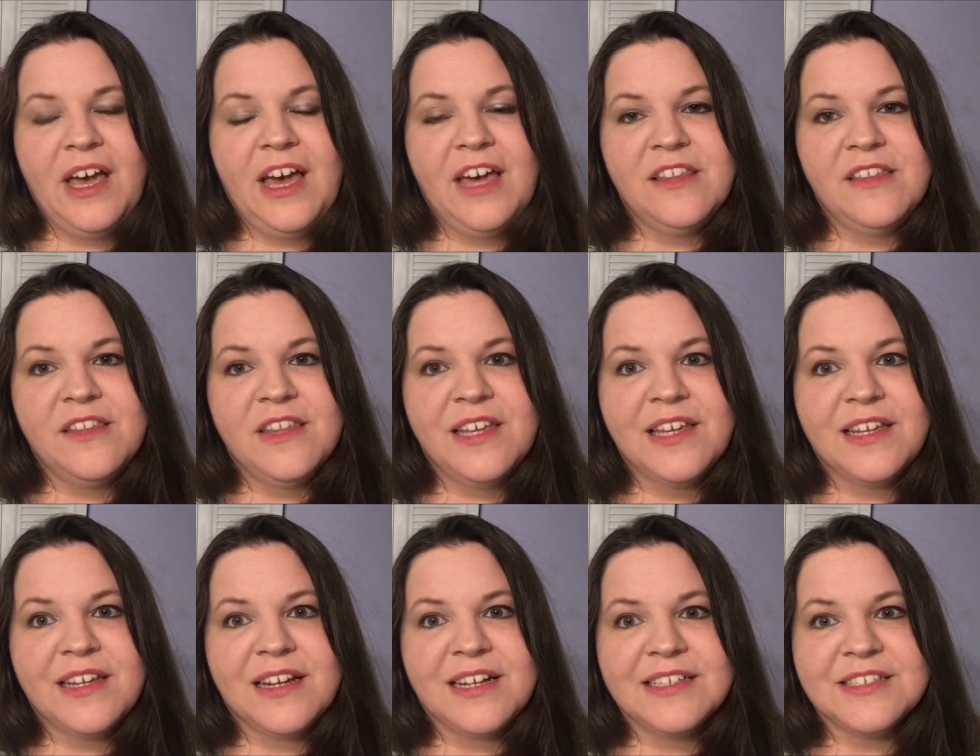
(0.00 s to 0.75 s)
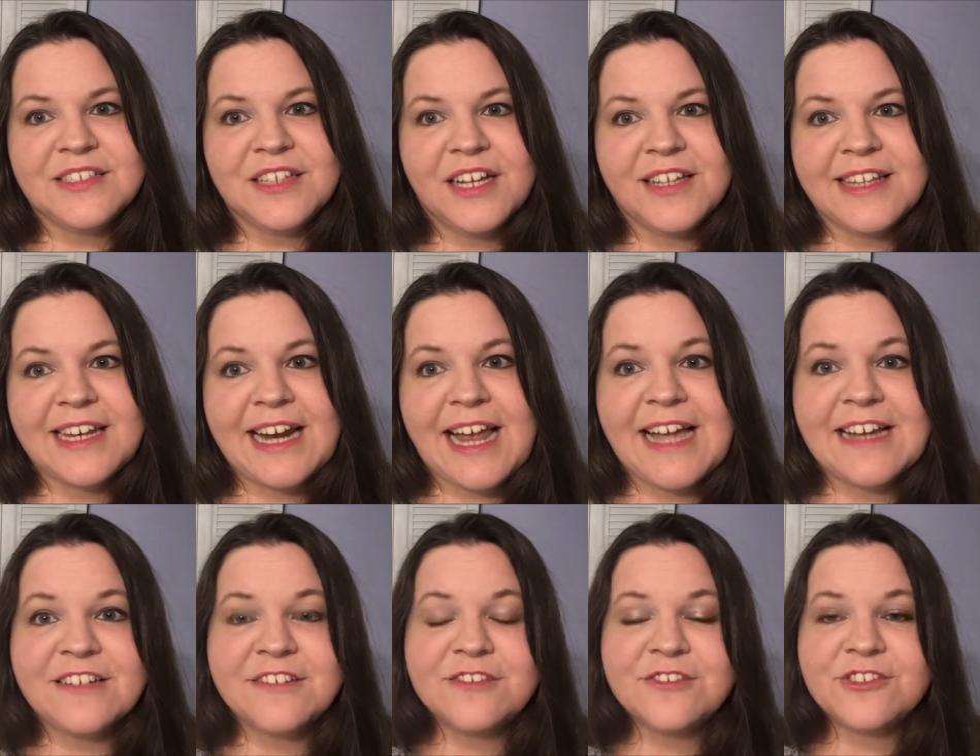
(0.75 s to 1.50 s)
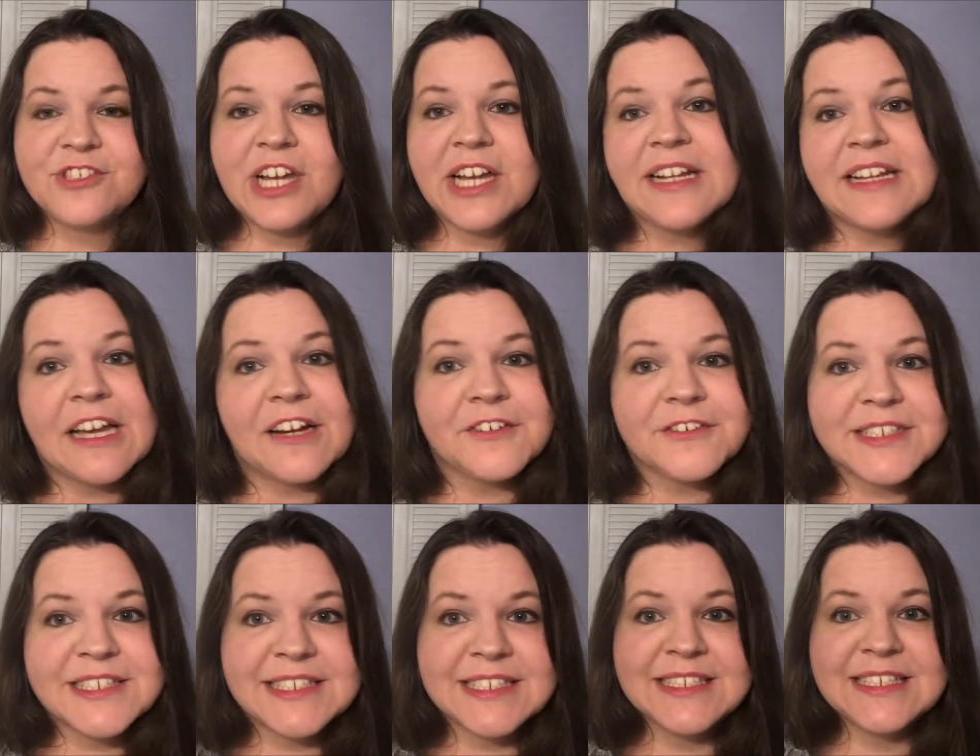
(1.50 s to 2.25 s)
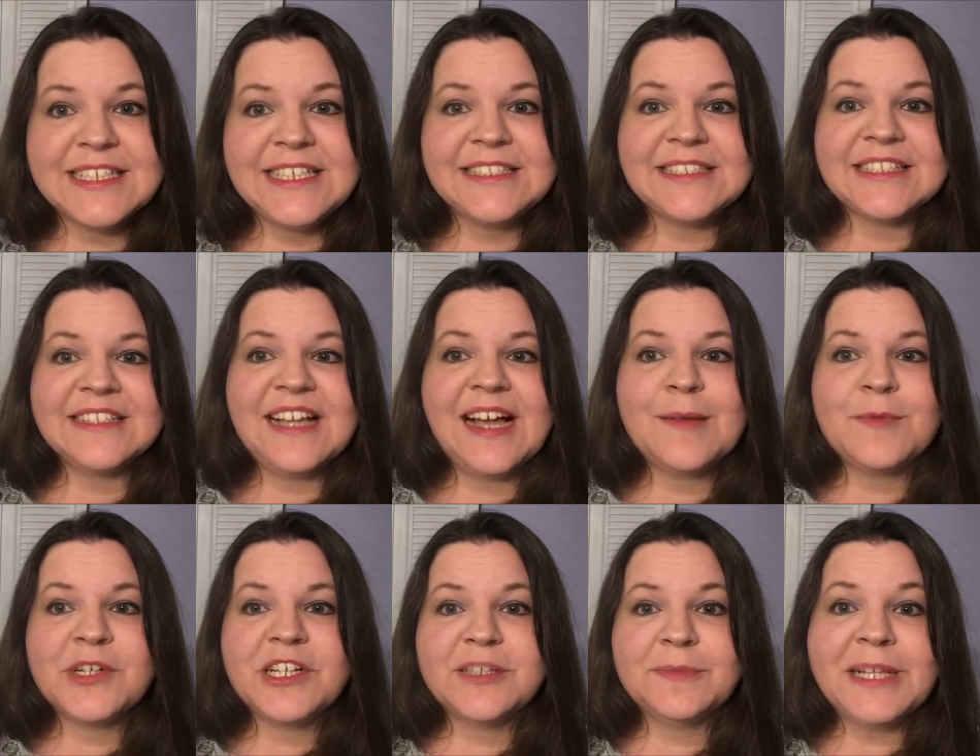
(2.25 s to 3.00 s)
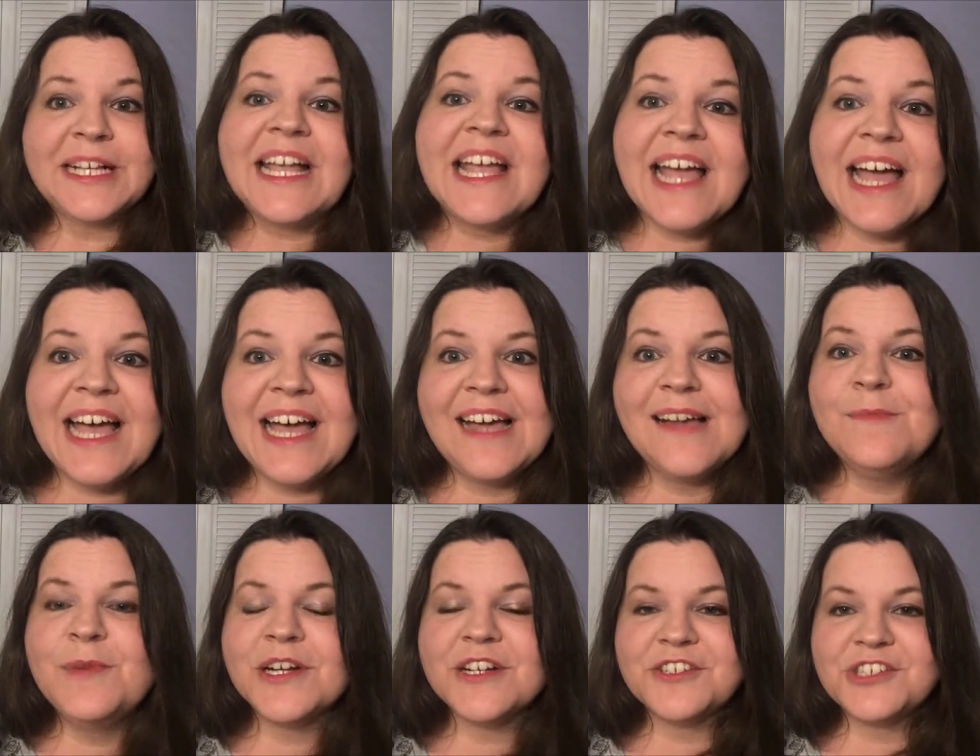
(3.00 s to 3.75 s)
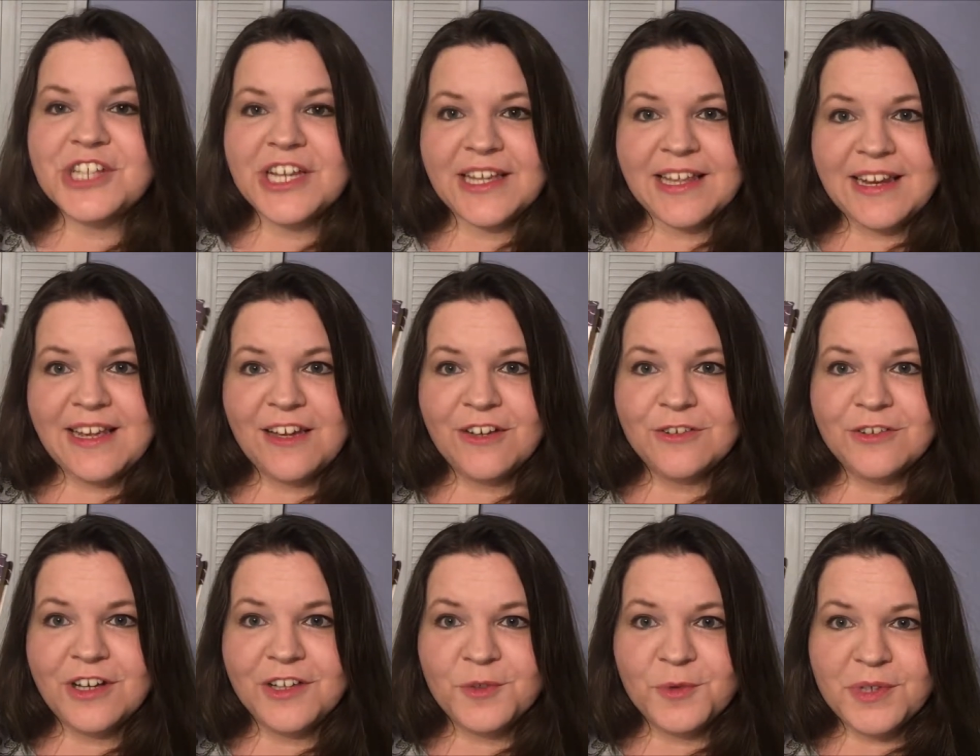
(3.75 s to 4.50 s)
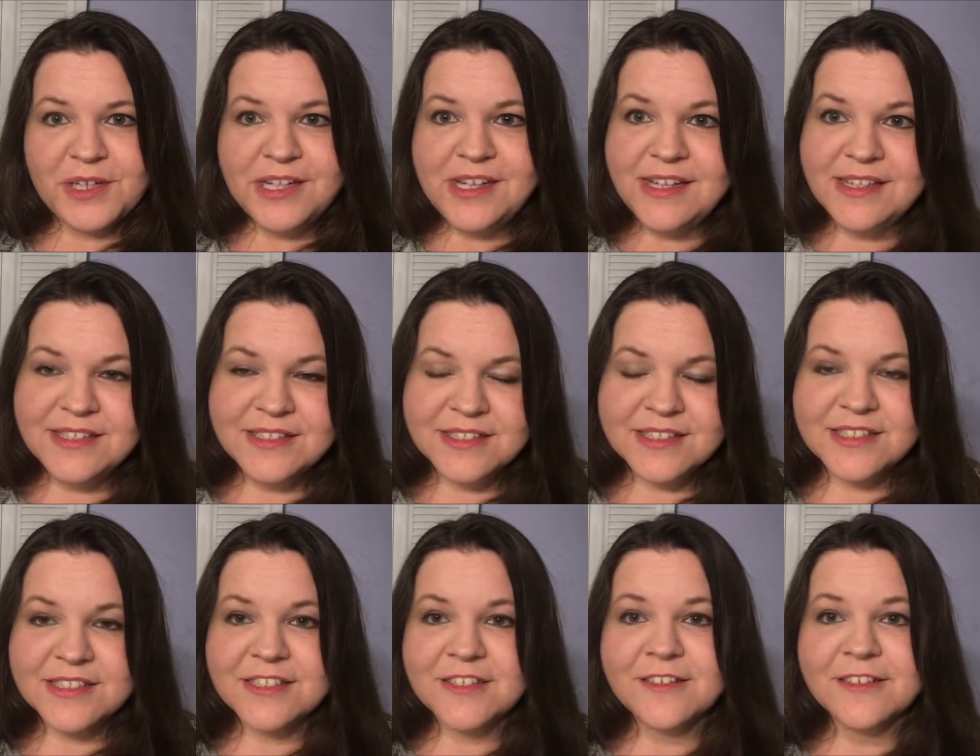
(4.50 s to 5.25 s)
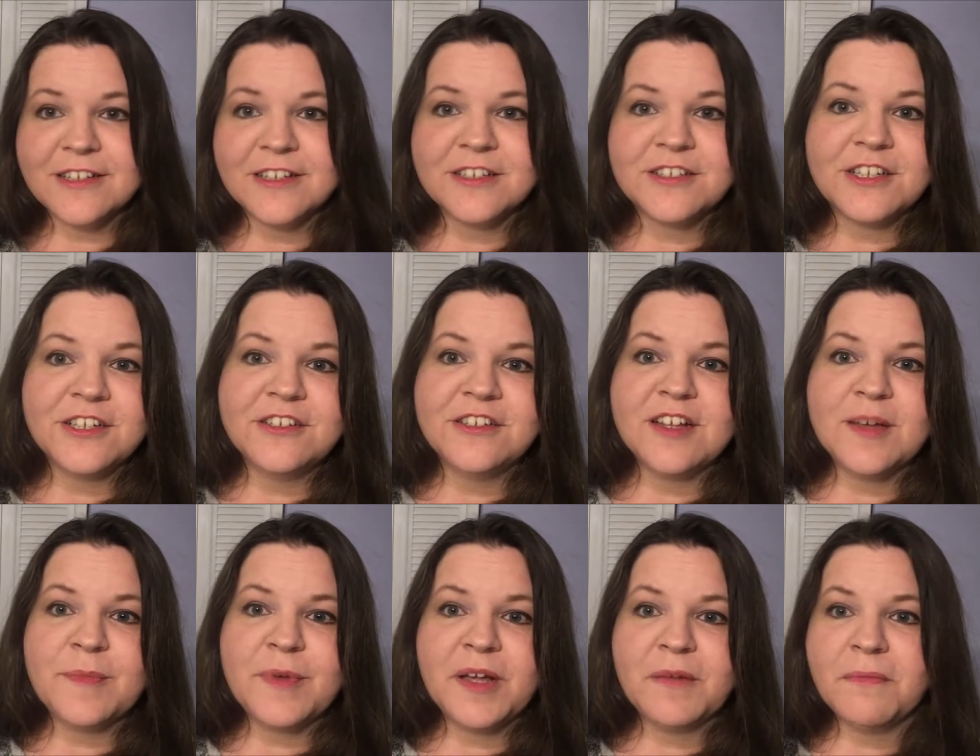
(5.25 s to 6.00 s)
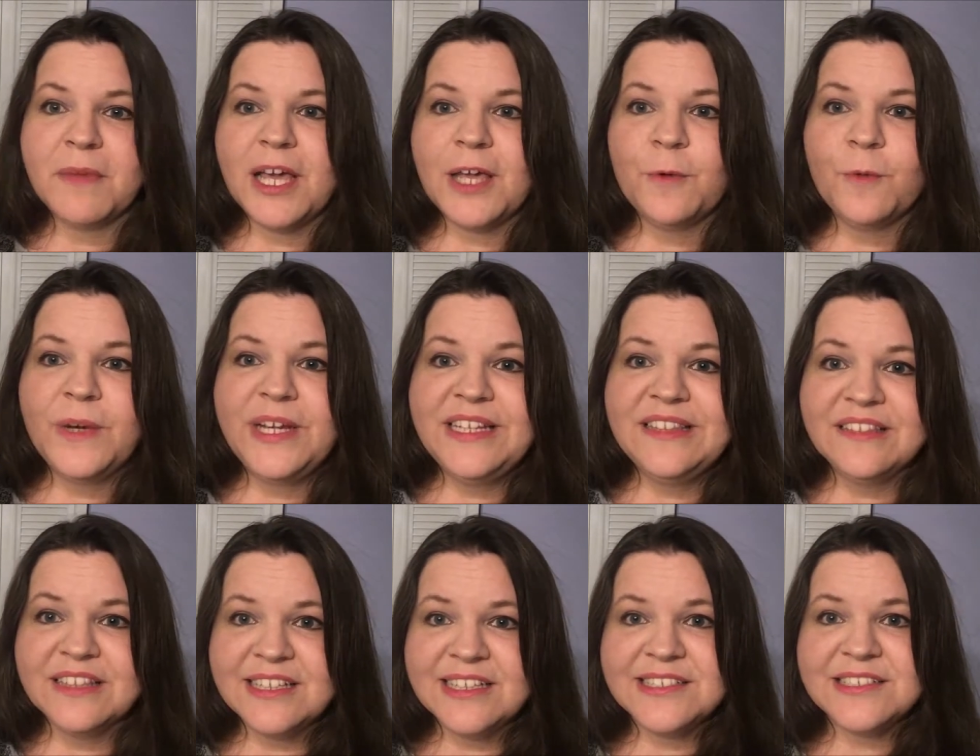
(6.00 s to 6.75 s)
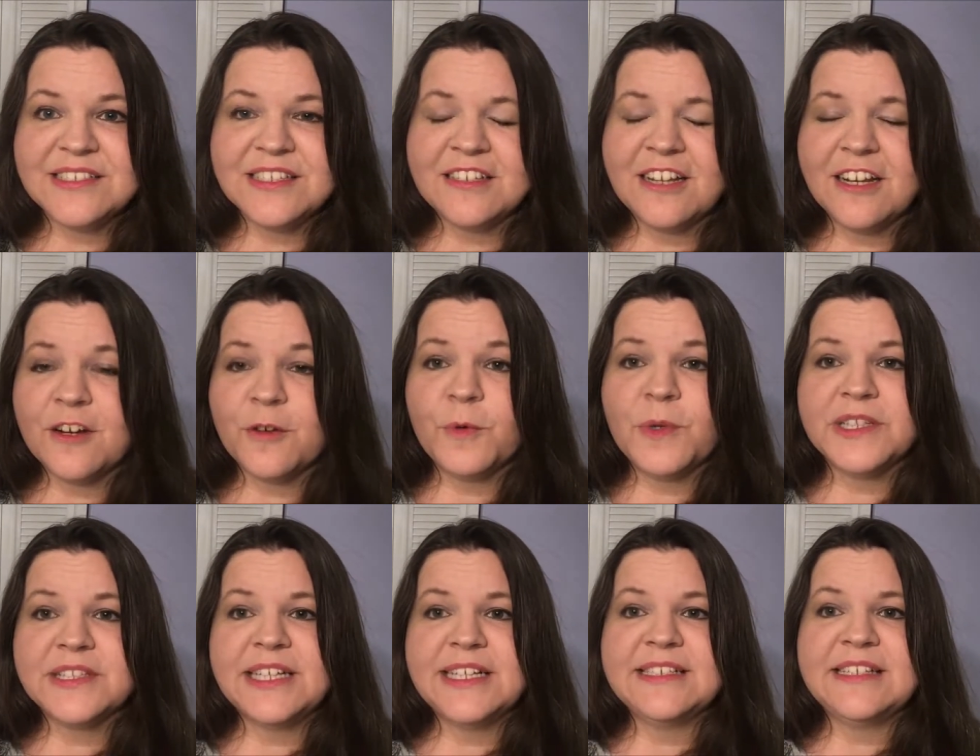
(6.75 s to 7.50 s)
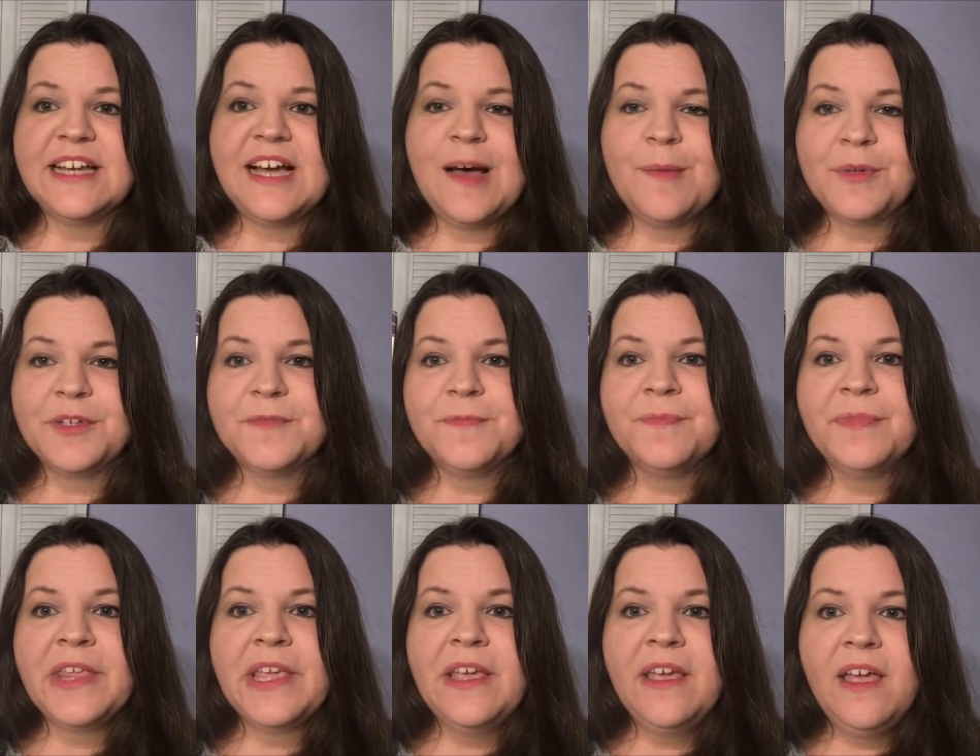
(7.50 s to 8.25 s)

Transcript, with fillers: and then I saw that it hadn't checked out recently at the library, and I'm like, ah, I better check it out, otherwise it's gonna turn up on my weed list, and I don't want that to happen.